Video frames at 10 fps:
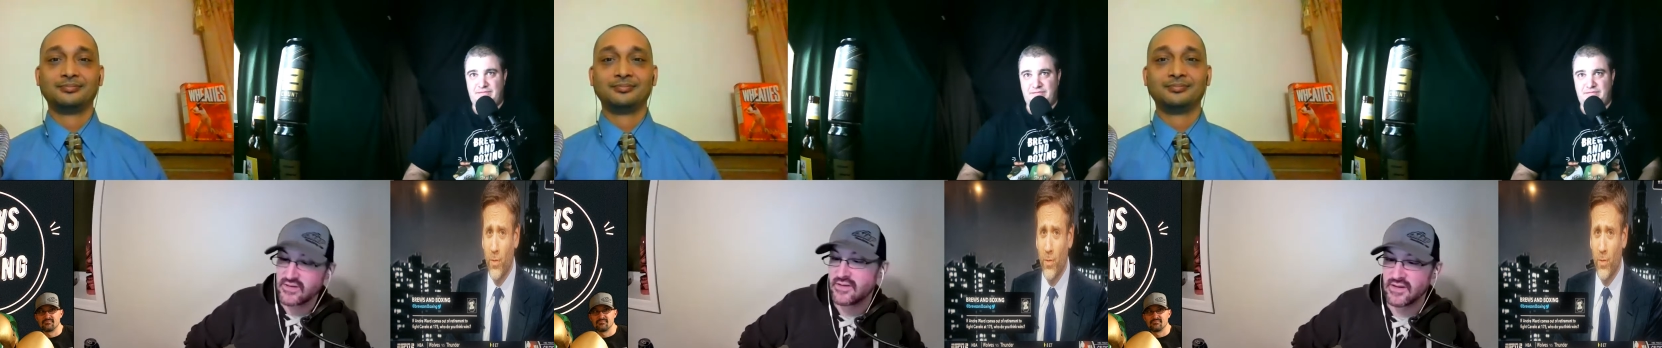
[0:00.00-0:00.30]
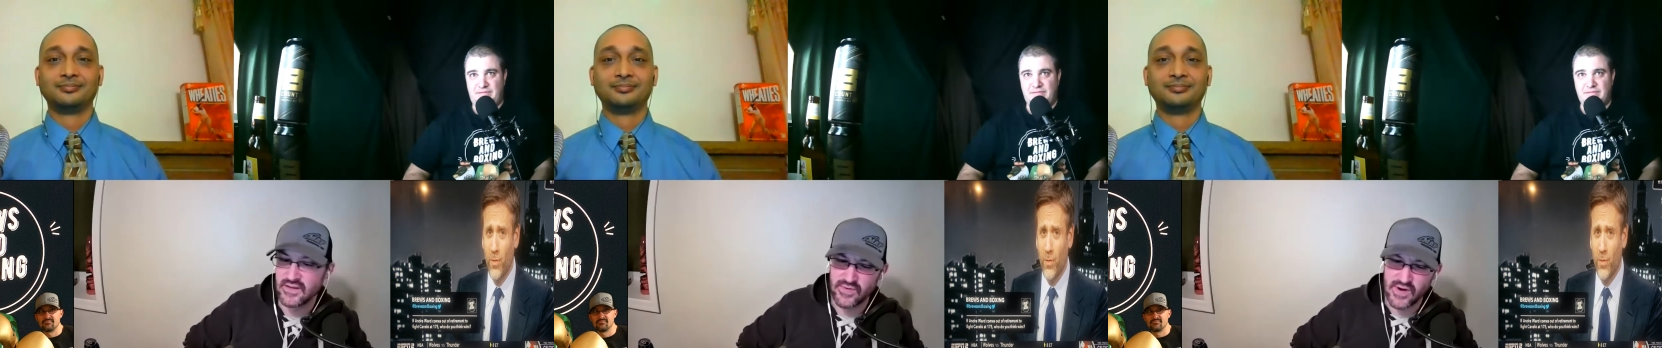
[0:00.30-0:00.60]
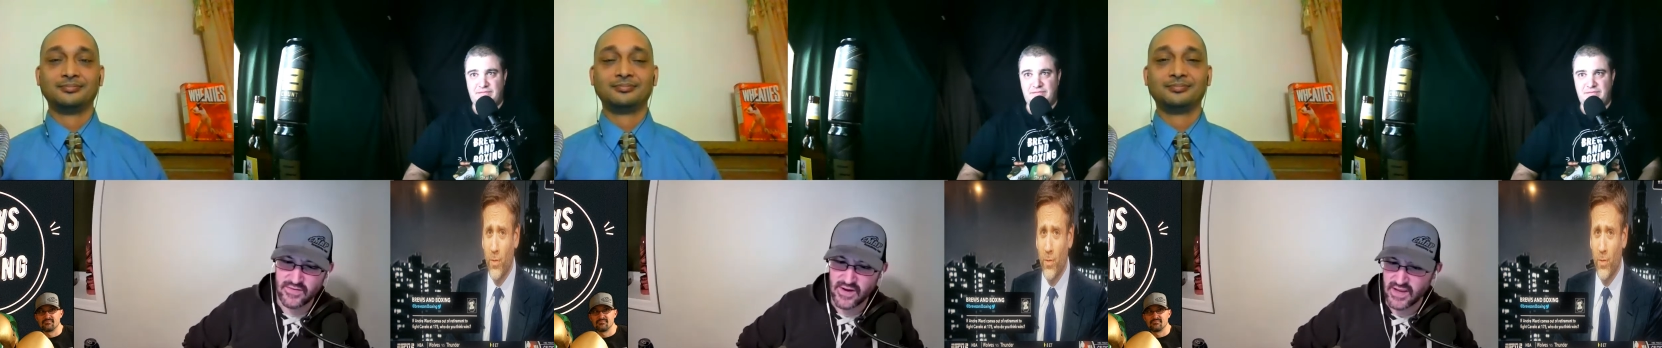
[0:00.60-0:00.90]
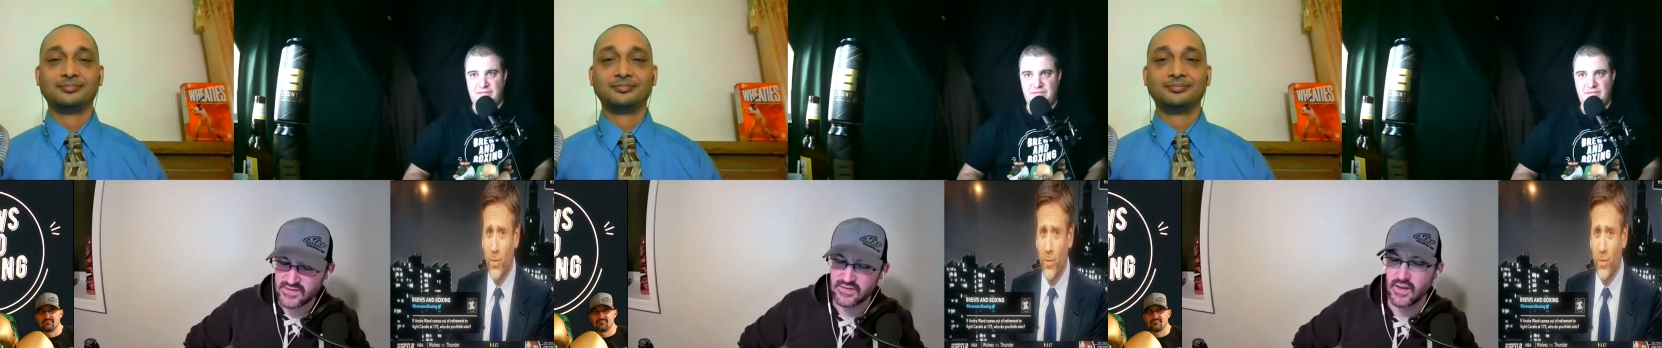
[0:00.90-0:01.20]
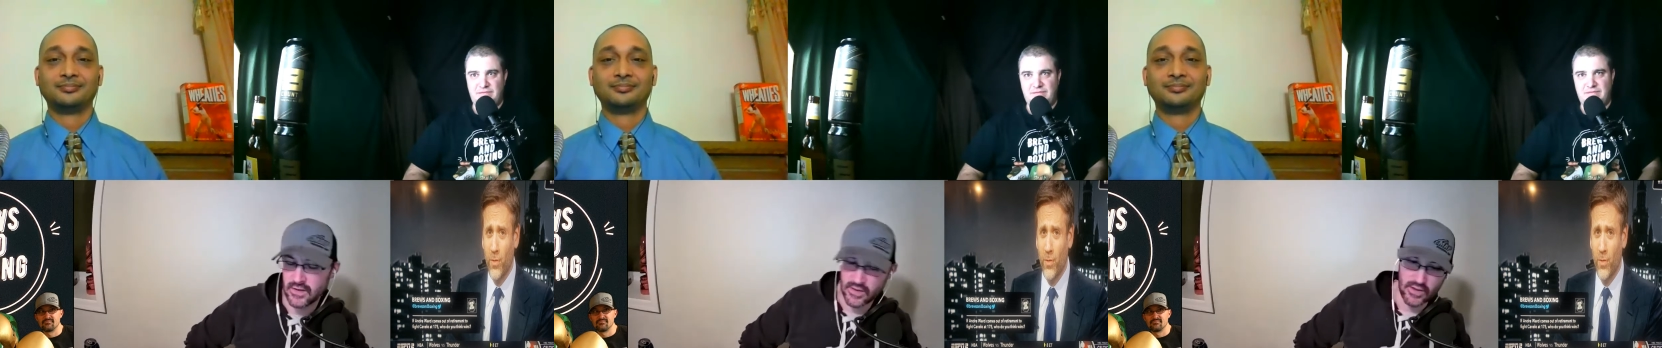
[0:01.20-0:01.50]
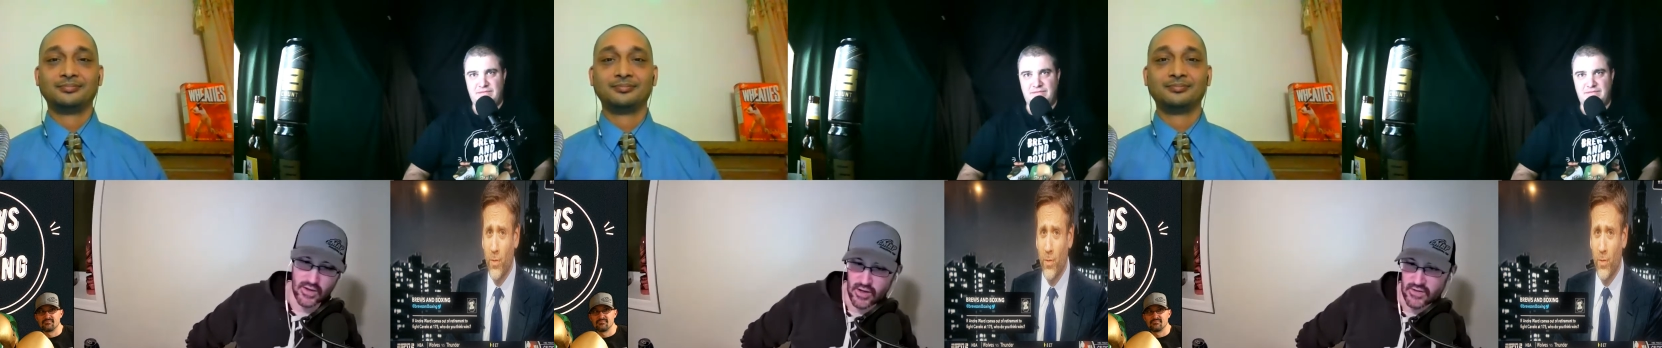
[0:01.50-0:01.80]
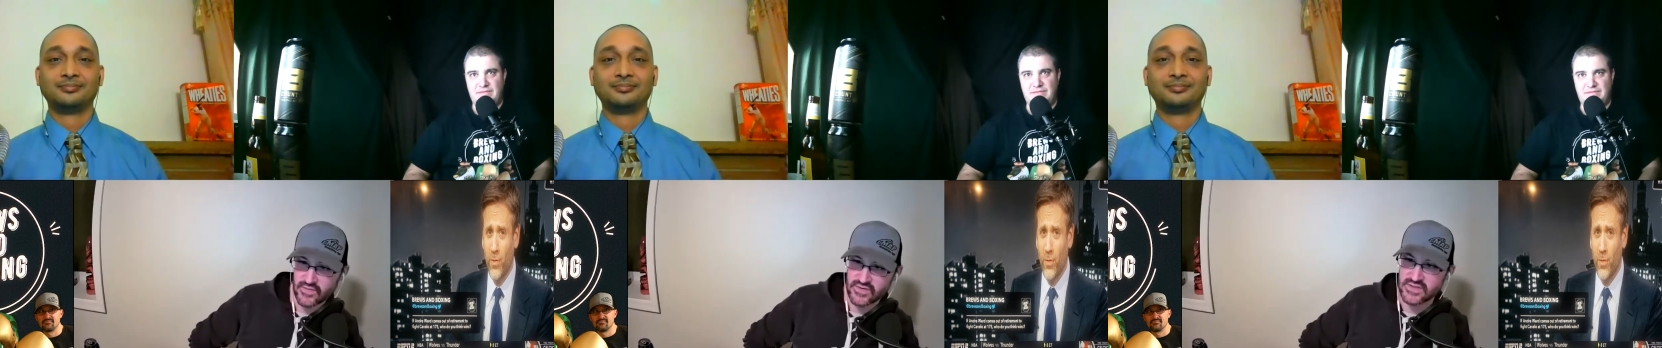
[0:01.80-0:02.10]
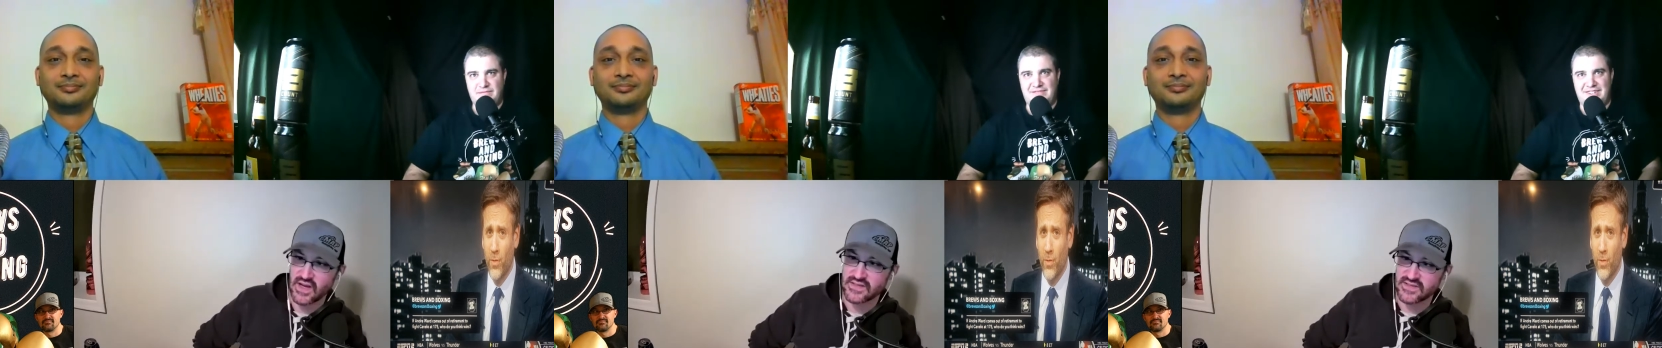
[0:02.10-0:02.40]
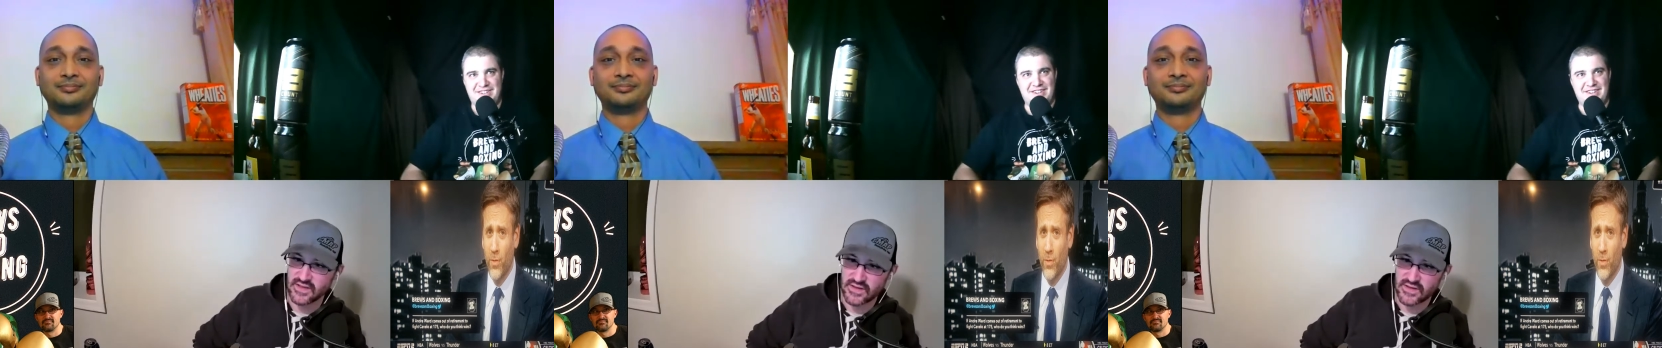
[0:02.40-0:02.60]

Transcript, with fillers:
Speaker 1: and he'd rather answer like King Kong versus Godzilla